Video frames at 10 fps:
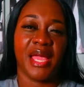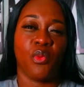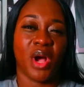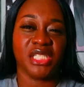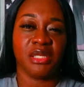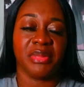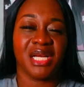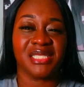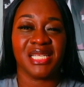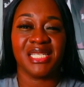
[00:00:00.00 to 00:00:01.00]
and wash it
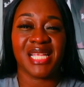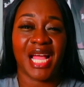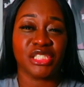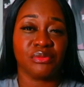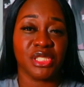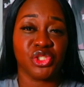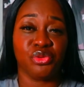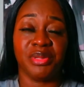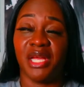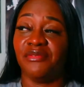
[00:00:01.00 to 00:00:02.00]
because it is actually
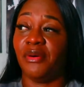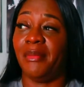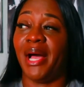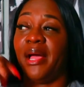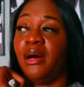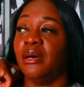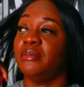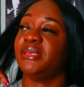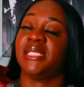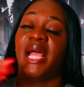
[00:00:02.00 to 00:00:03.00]
too big for my
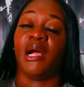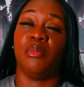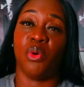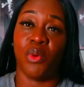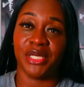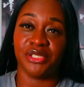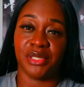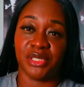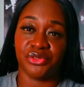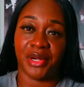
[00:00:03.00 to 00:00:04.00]
um, stackable
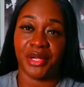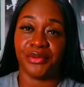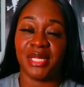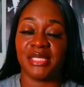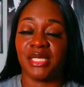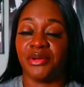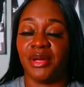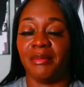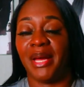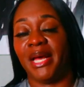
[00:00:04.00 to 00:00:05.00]
washer and dryer that's here
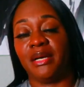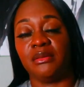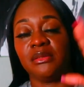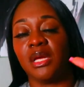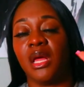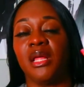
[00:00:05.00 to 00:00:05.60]
in my house.